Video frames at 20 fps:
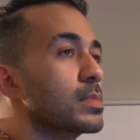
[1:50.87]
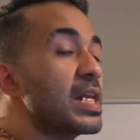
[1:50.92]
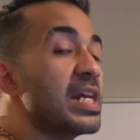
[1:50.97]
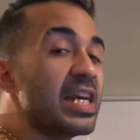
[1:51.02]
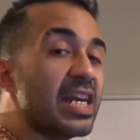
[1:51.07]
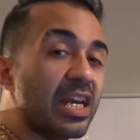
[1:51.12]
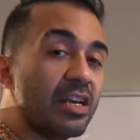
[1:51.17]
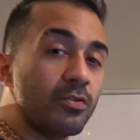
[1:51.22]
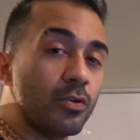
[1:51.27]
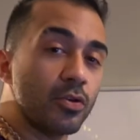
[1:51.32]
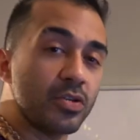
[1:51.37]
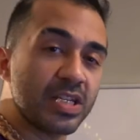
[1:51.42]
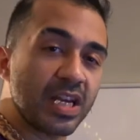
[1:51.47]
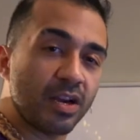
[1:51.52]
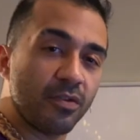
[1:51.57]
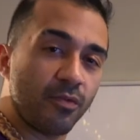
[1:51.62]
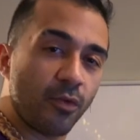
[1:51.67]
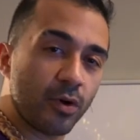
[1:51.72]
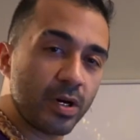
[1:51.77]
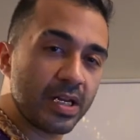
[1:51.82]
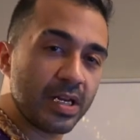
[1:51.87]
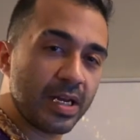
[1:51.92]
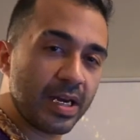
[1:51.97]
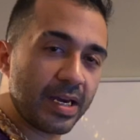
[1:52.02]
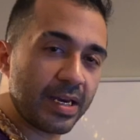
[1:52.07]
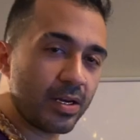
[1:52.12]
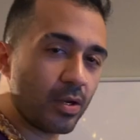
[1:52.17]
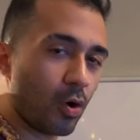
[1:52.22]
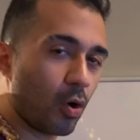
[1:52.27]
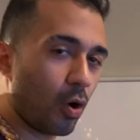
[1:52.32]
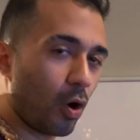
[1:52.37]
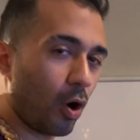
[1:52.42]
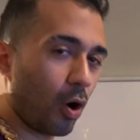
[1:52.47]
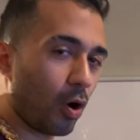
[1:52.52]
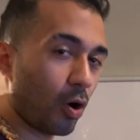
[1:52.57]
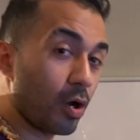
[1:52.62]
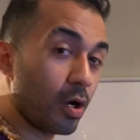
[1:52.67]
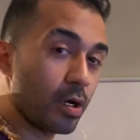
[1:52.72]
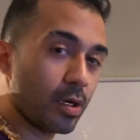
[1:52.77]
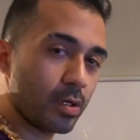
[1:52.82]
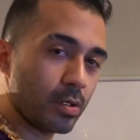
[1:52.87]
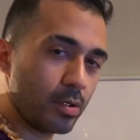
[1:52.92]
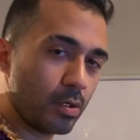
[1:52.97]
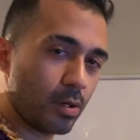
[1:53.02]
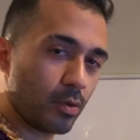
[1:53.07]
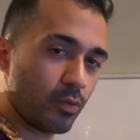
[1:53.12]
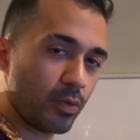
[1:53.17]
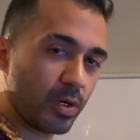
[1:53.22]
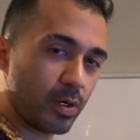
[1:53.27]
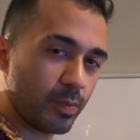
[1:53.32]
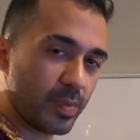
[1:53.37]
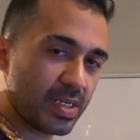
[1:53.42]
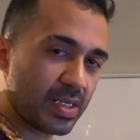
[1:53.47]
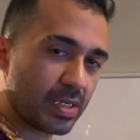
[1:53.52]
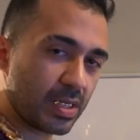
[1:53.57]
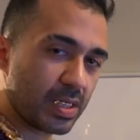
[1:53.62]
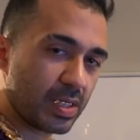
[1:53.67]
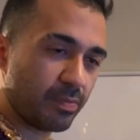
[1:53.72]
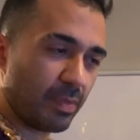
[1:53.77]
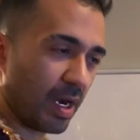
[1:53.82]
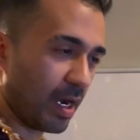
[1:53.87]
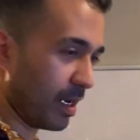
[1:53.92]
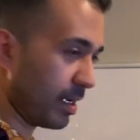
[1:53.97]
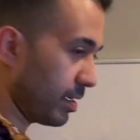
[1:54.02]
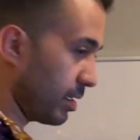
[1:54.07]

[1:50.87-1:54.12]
If you say 49, you're the real Mr. Smart.